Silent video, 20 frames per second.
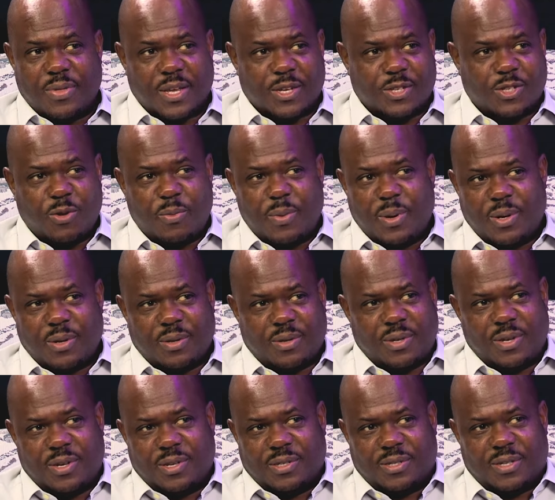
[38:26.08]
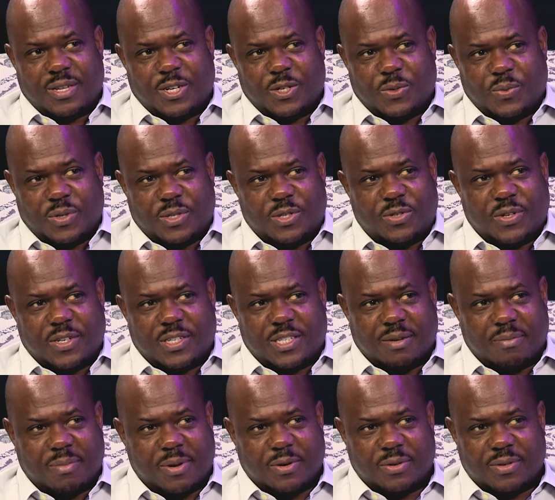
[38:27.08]
there are so many things that we
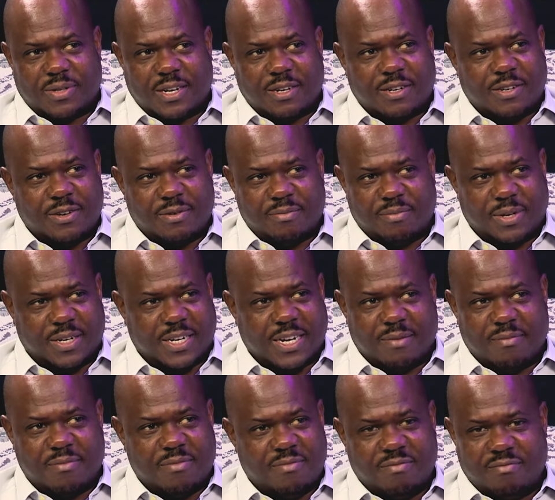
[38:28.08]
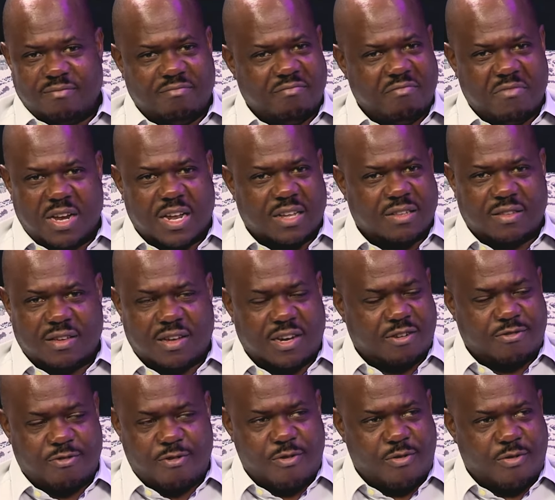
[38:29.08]
stress about that become nothing
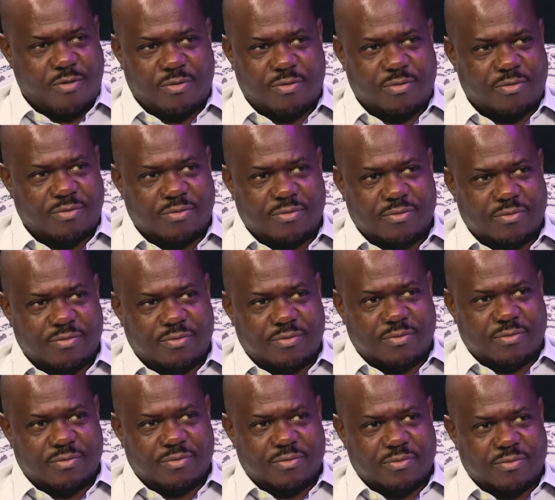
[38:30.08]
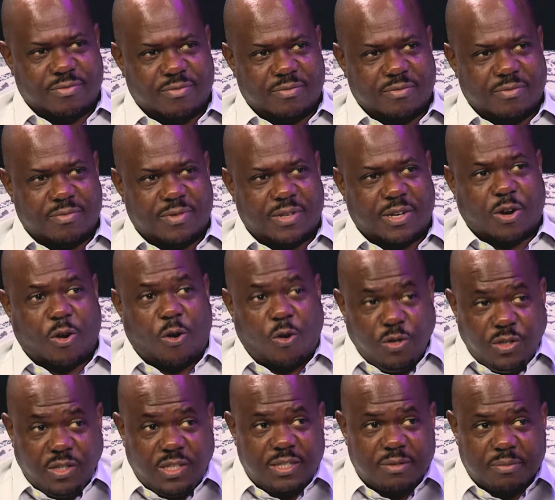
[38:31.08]
at all. The
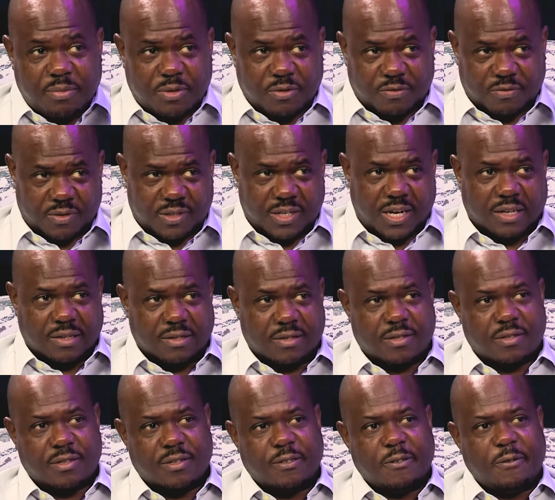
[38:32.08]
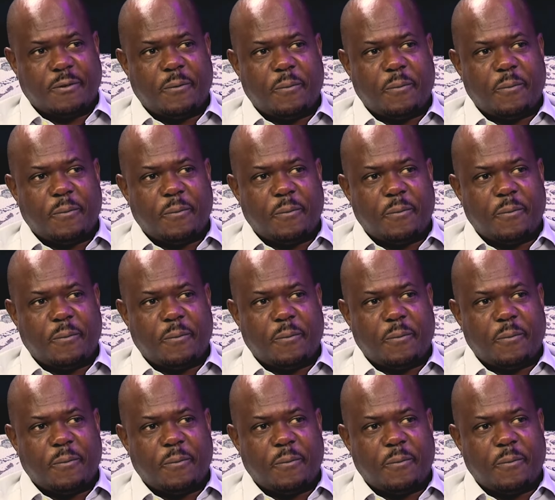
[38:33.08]
concept of death